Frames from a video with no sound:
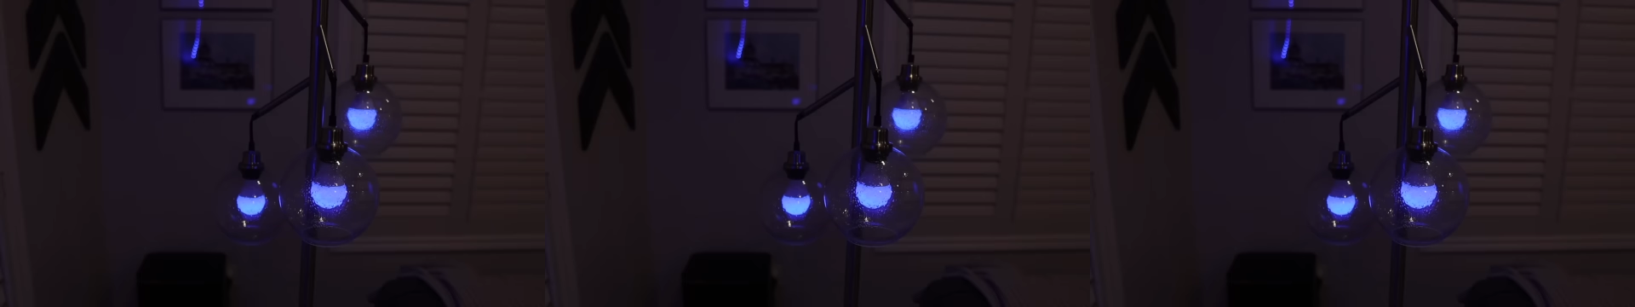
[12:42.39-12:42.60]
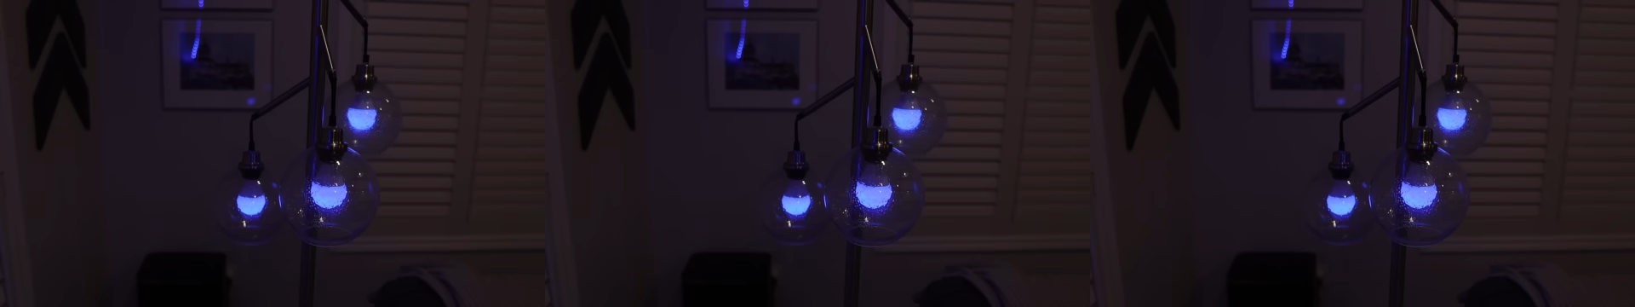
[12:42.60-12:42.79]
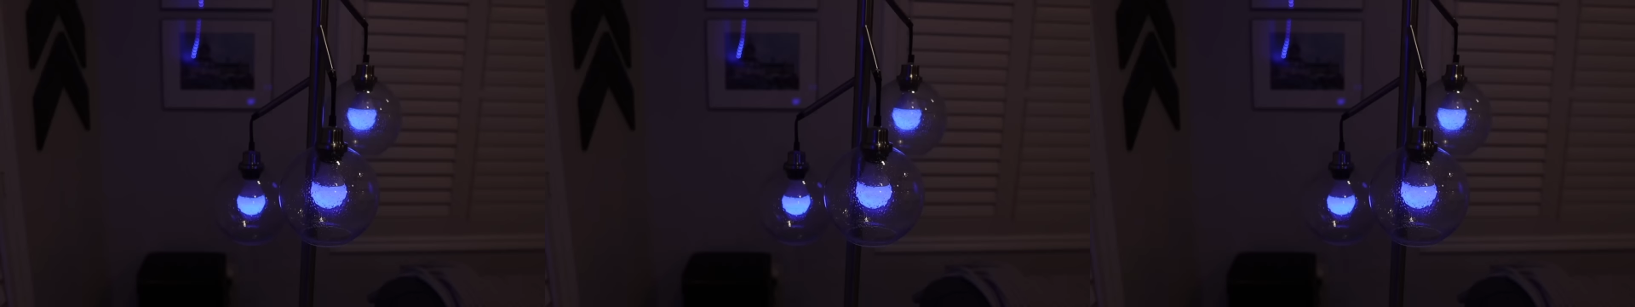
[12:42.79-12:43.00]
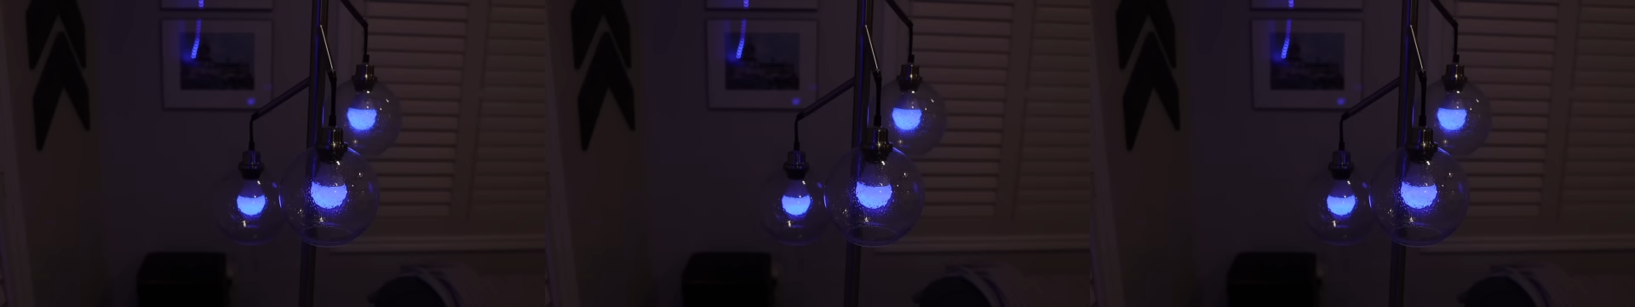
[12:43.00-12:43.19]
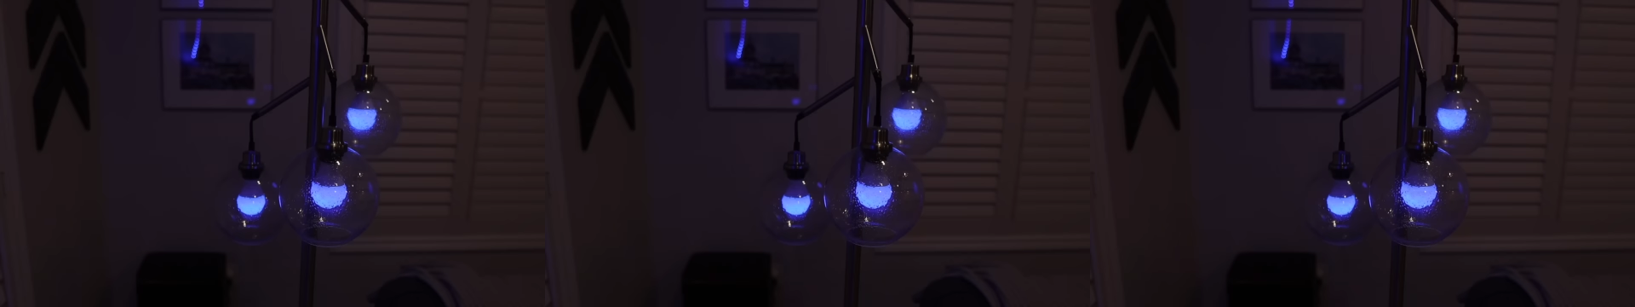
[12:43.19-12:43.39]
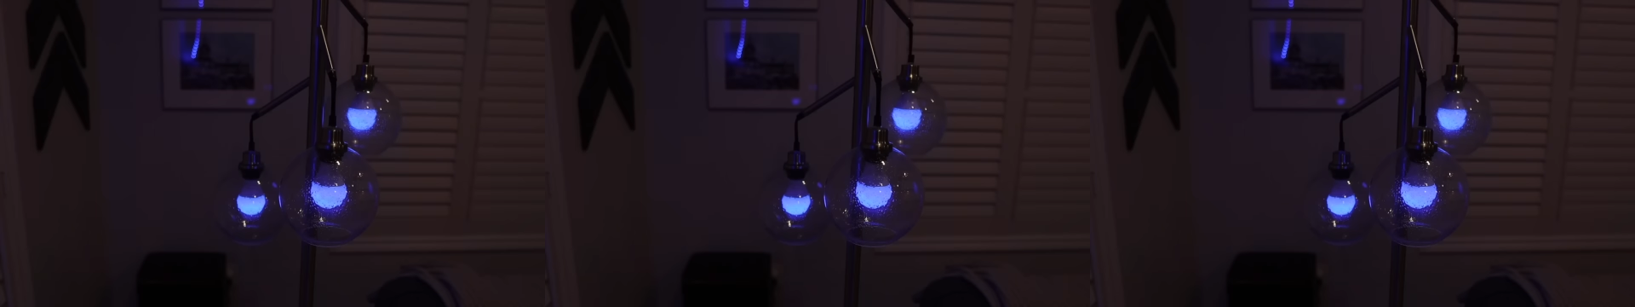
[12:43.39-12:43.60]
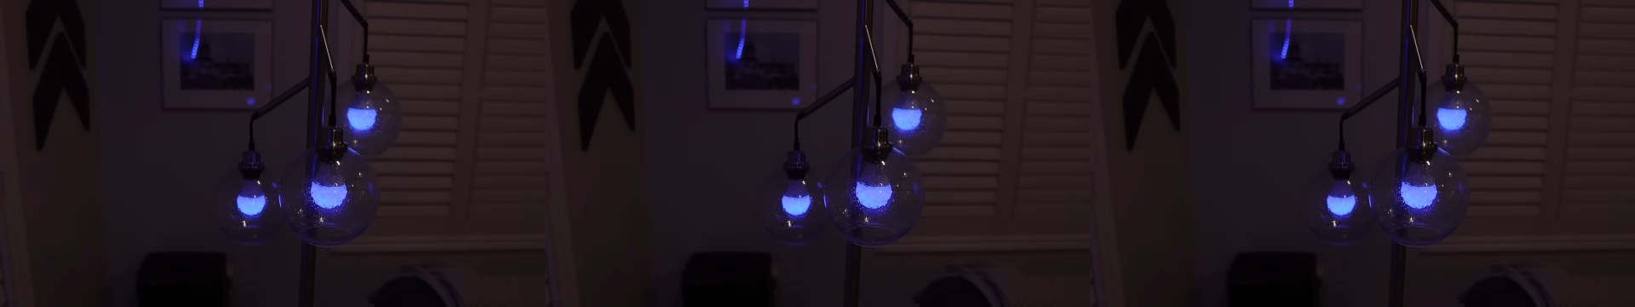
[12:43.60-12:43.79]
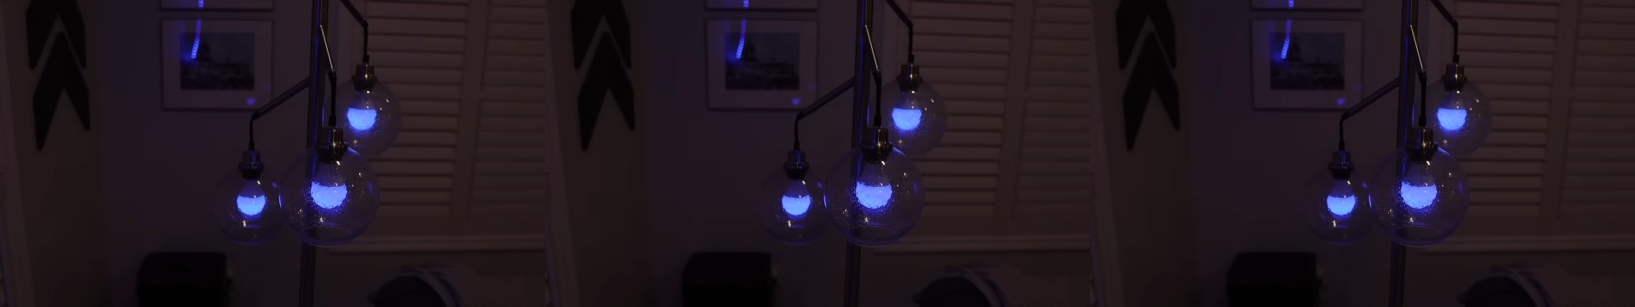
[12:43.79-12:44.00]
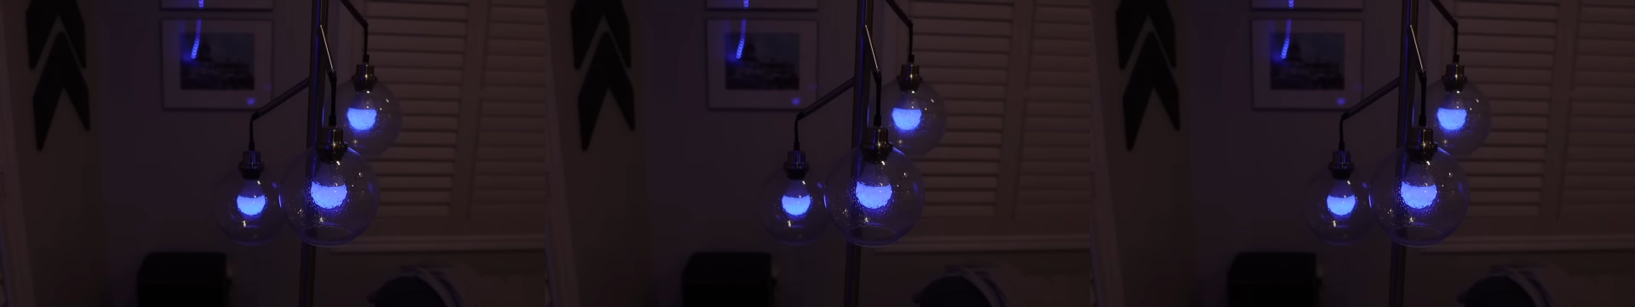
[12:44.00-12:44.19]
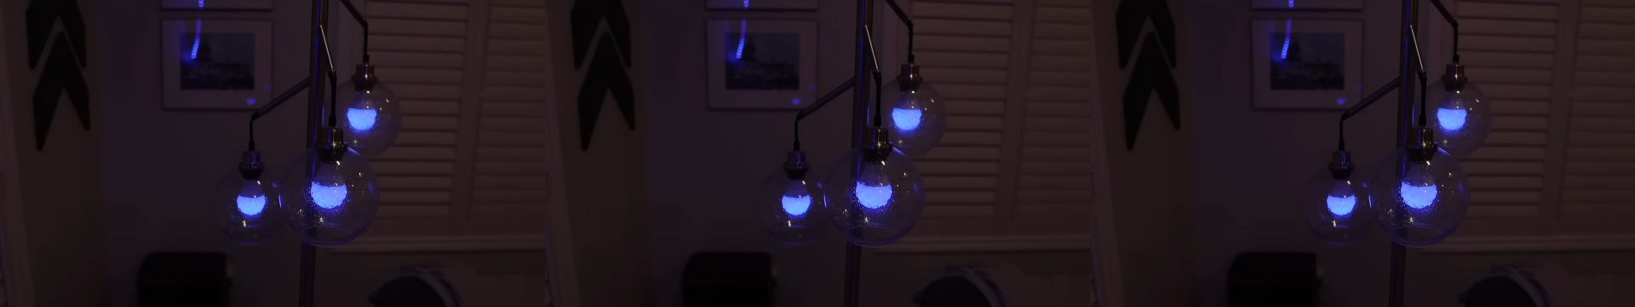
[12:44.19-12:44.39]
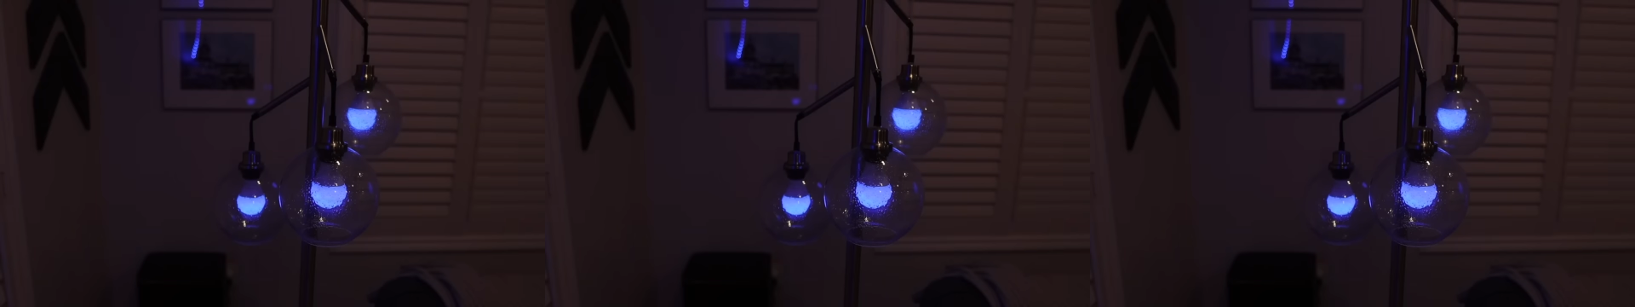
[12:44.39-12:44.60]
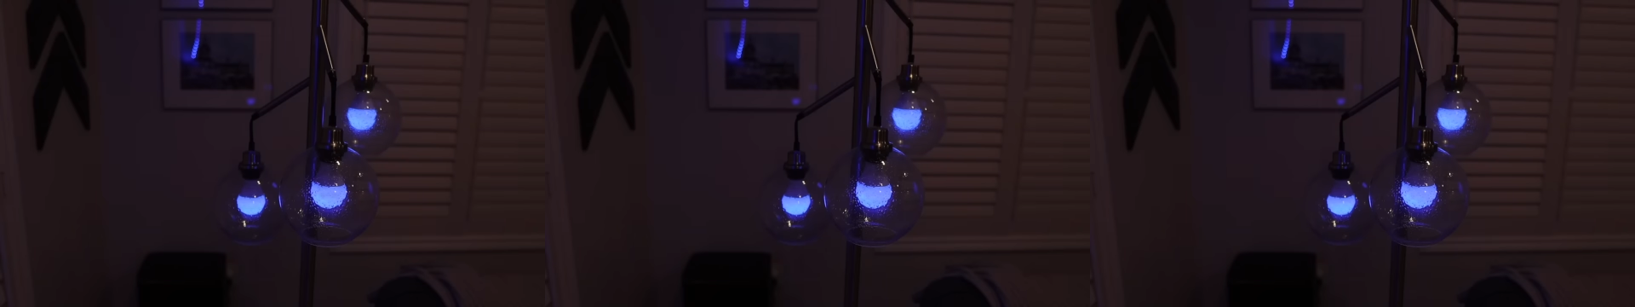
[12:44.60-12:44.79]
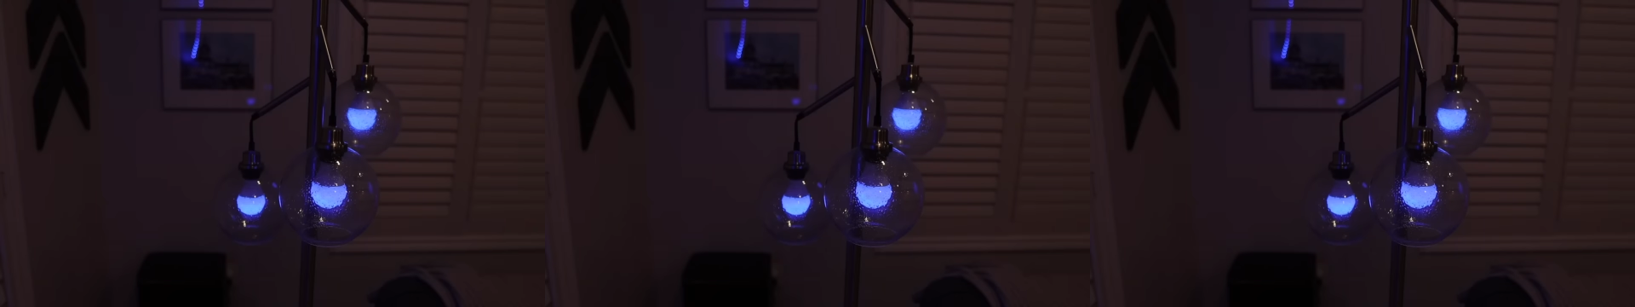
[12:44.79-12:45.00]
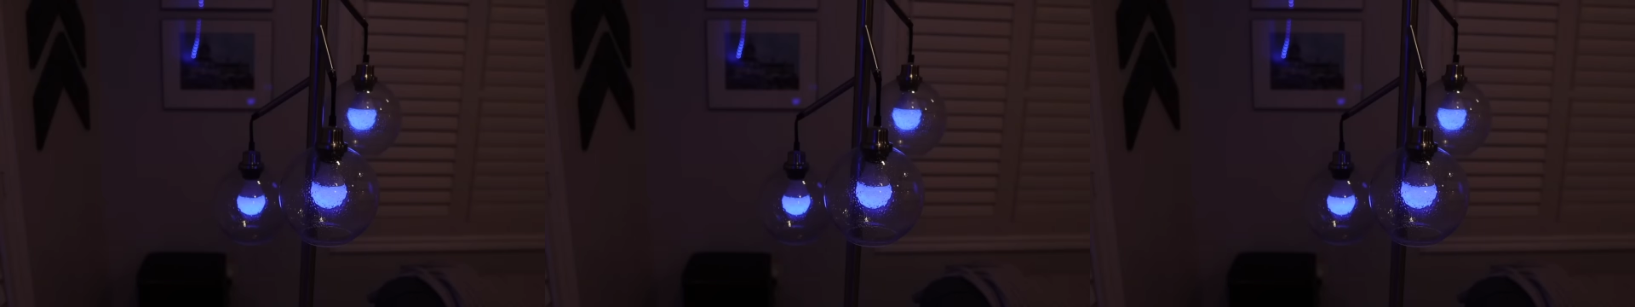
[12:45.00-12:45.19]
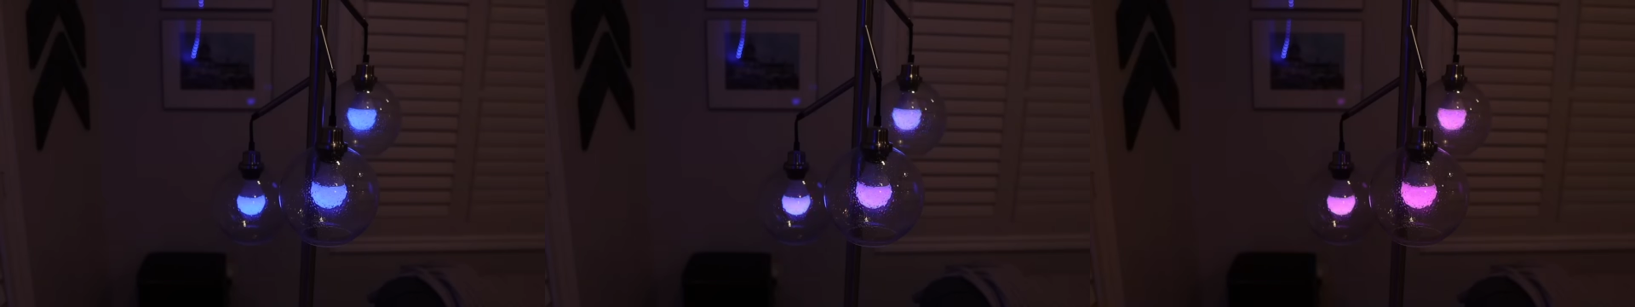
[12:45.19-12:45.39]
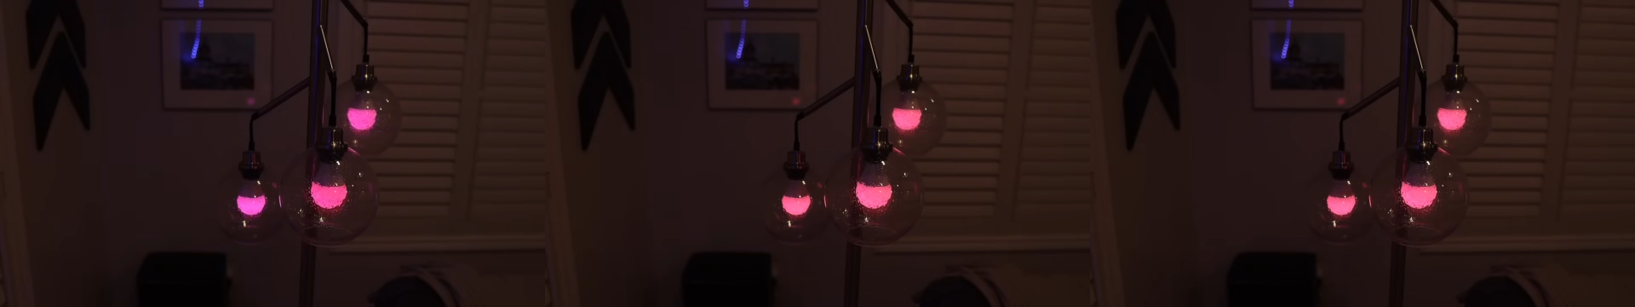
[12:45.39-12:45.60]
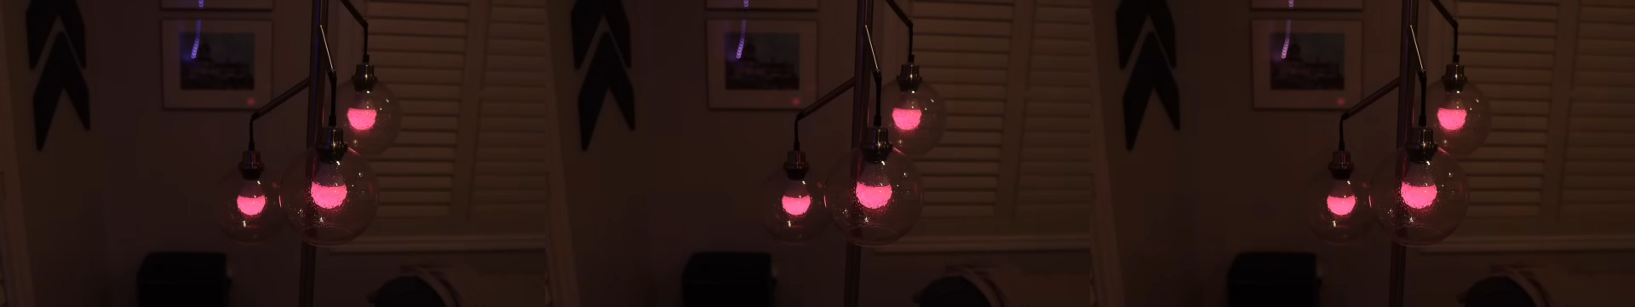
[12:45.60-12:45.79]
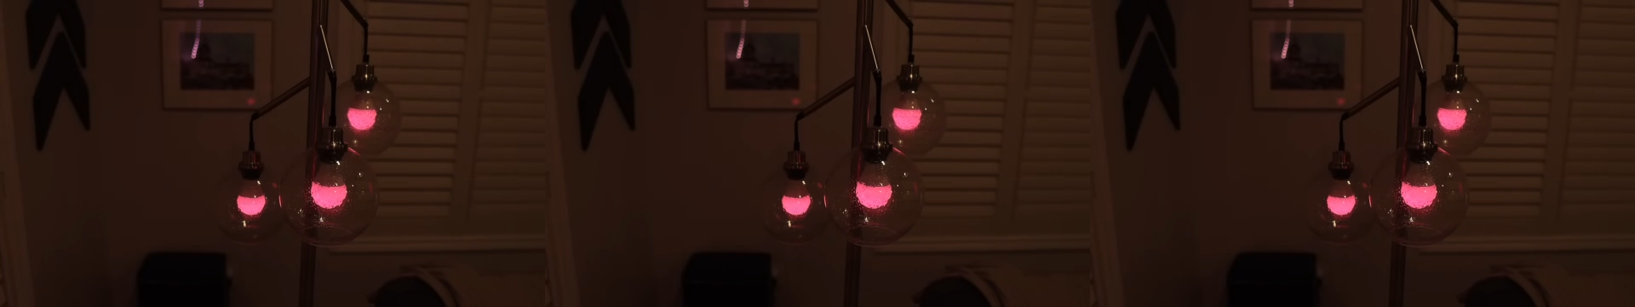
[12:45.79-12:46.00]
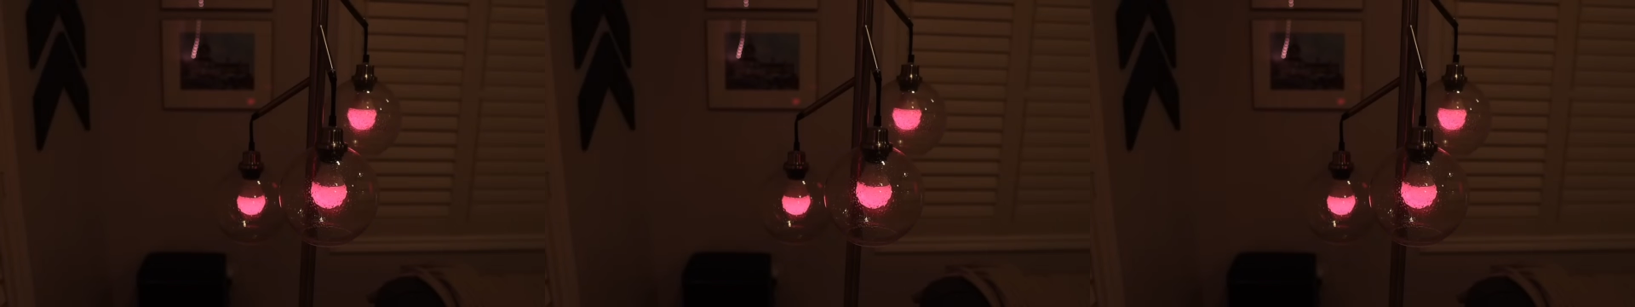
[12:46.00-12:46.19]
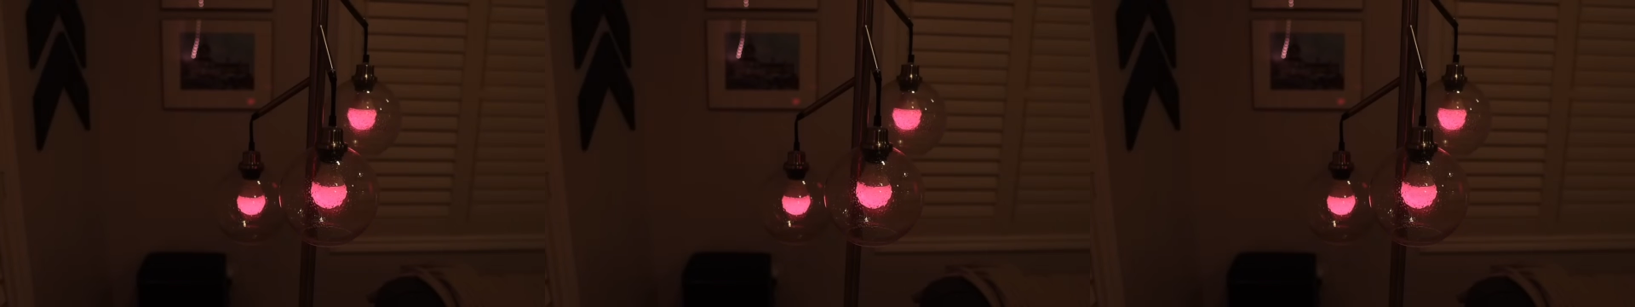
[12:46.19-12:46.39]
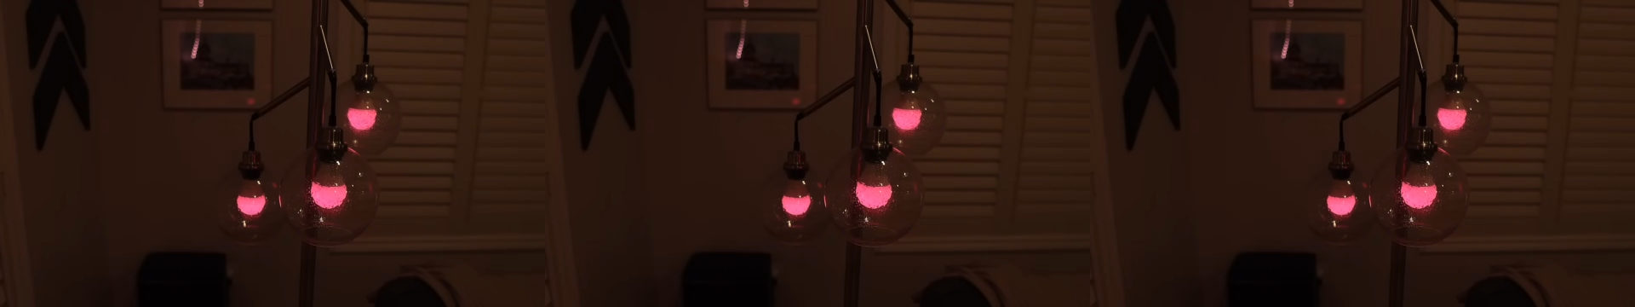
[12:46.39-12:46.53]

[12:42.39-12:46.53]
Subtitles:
[unreadable: no face in view]